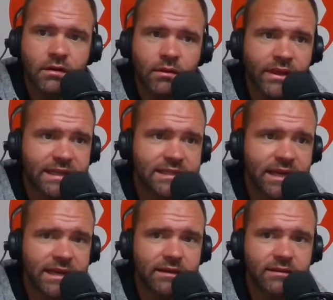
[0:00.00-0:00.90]
Well, that's
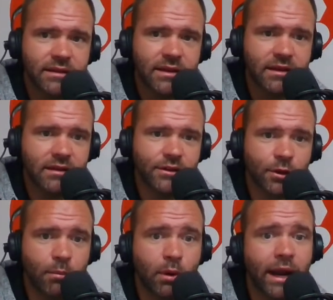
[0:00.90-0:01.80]
it.
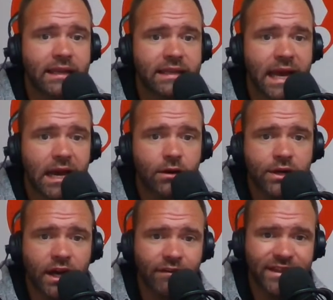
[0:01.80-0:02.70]
Little
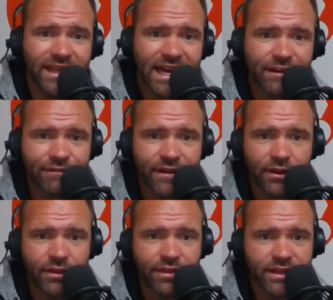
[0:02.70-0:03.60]
breakdown of the
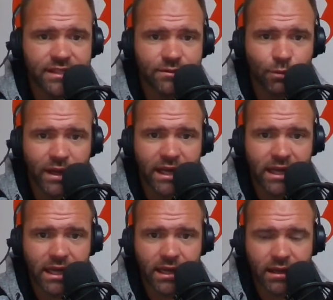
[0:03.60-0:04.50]
NFL this week.